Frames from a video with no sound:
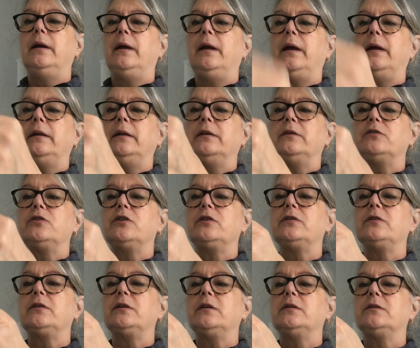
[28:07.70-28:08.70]
And it's
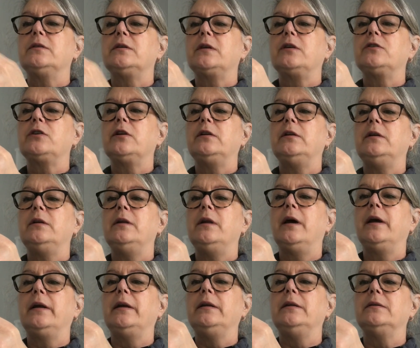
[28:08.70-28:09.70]
such a
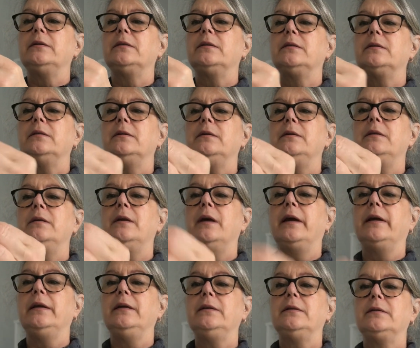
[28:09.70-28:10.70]
nice
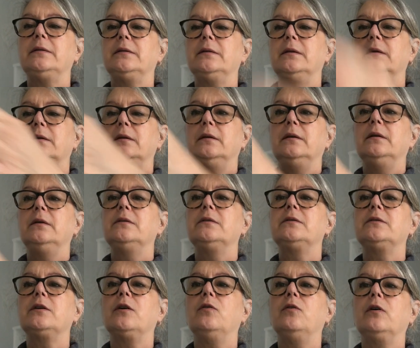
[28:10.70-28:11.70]

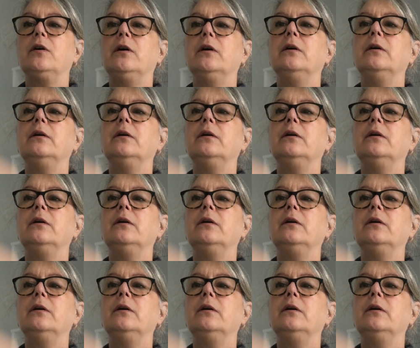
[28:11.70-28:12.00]
silk.